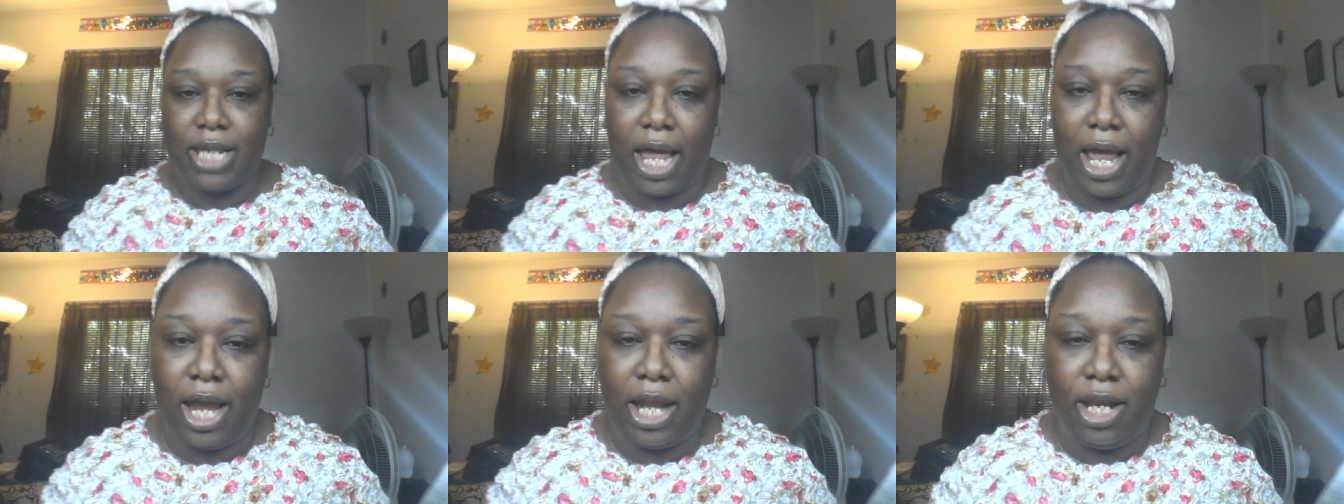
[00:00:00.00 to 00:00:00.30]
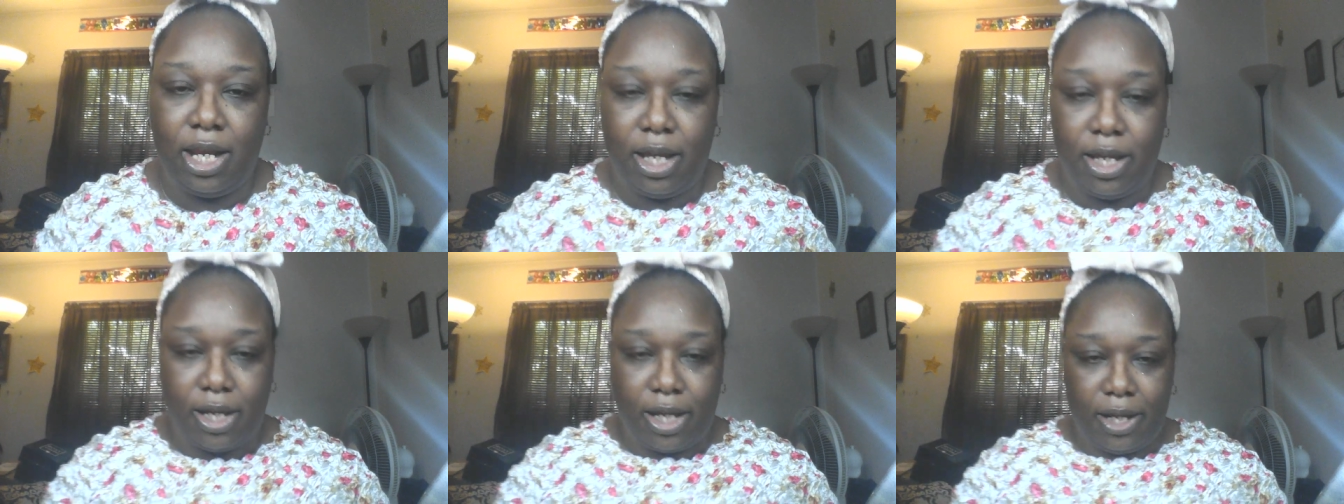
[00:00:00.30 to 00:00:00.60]
eye
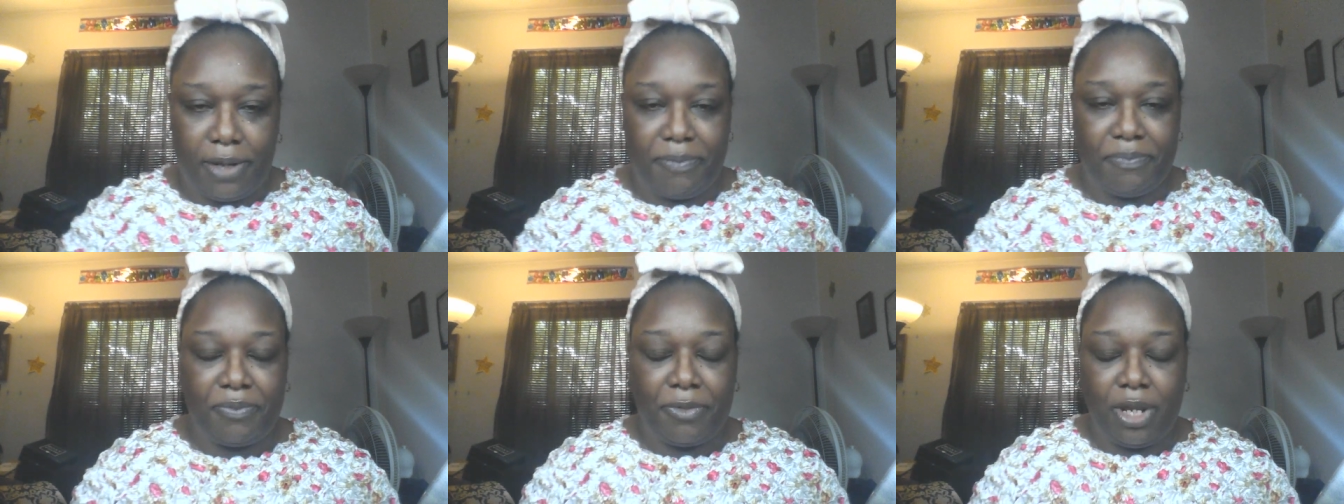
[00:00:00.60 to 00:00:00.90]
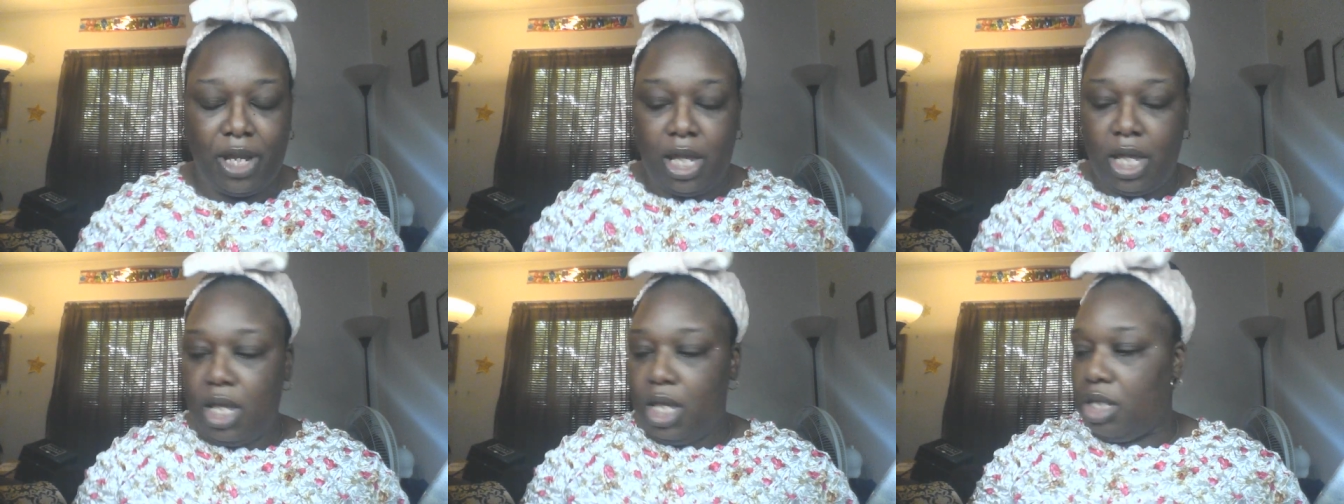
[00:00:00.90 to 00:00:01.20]
look.
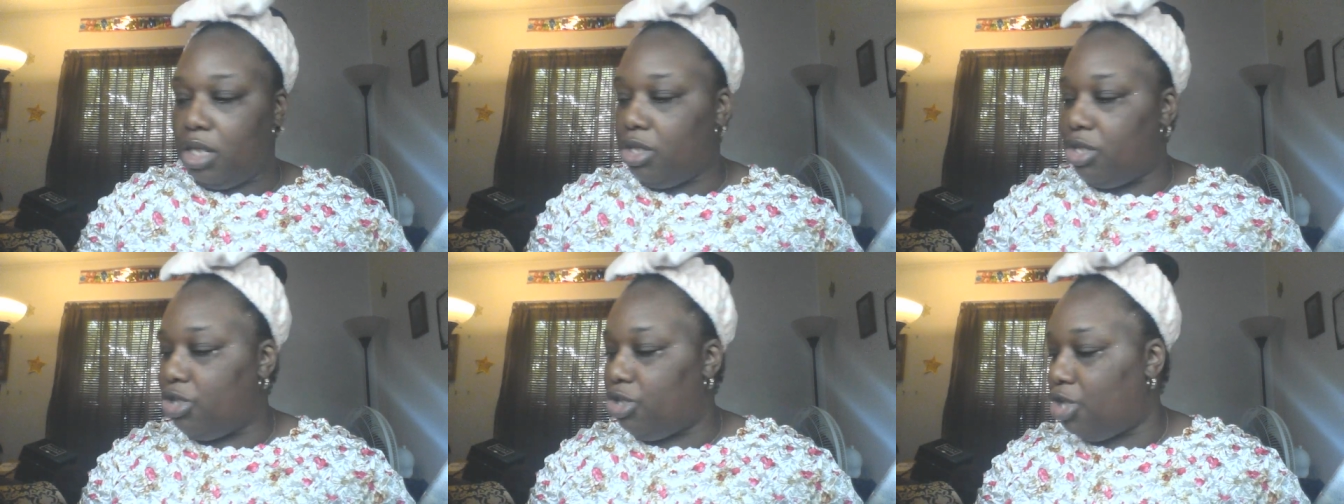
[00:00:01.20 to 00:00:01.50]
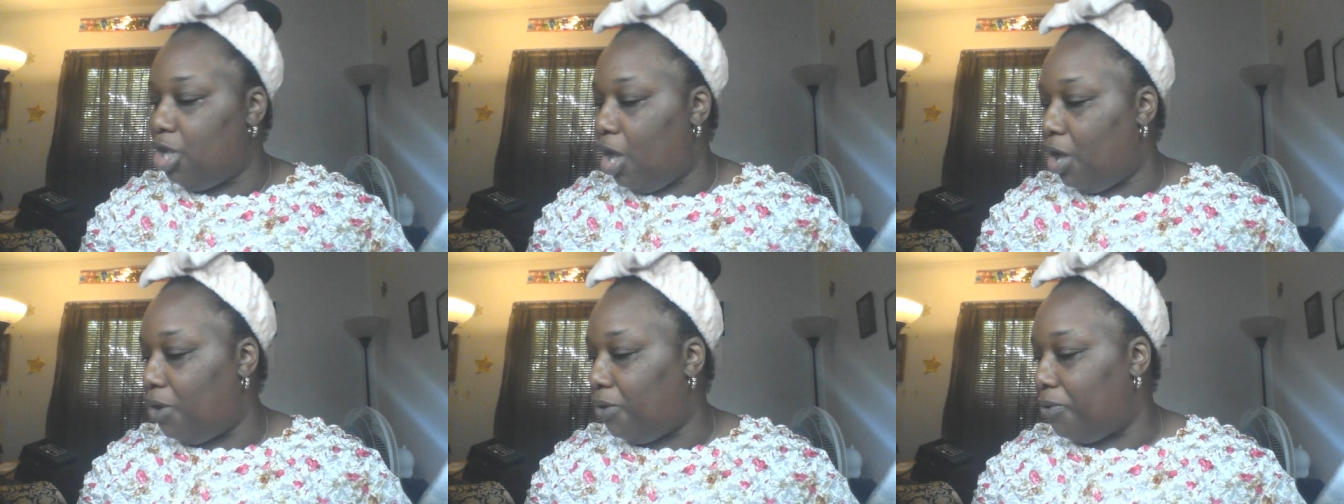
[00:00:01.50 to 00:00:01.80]

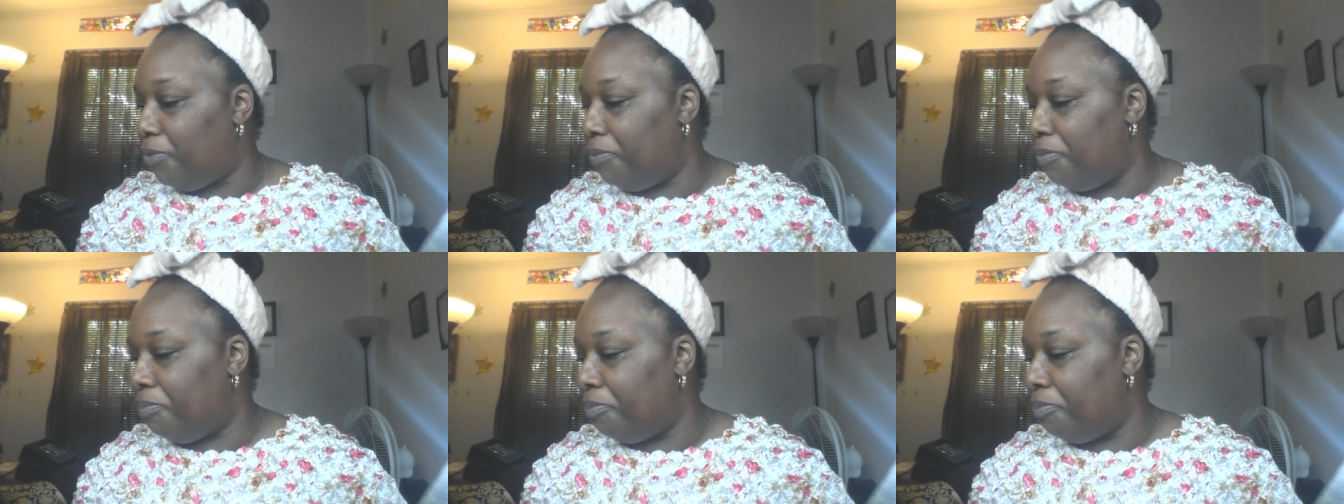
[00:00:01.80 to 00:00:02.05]
So